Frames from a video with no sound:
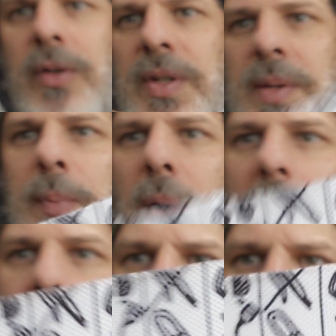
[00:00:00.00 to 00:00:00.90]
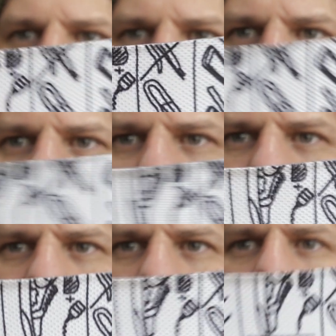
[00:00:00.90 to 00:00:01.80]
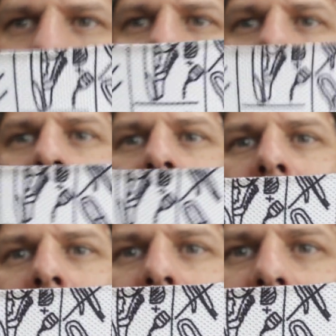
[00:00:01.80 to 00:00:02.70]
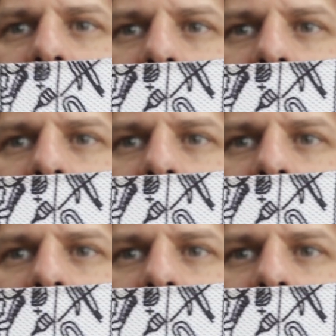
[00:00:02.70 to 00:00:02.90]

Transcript: your spot, your skatable spot. That's your